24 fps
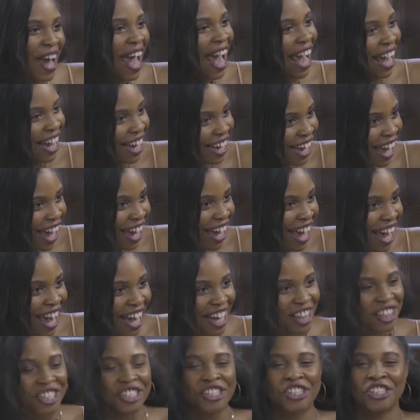aka
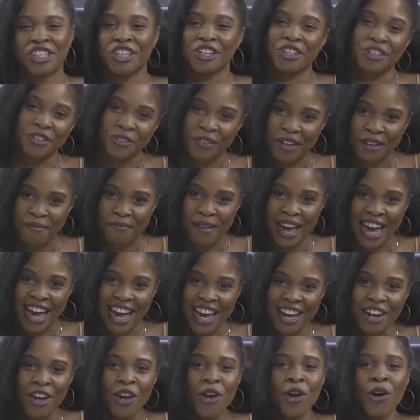the Sugary
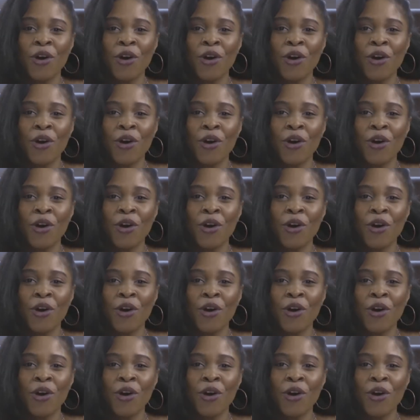Man,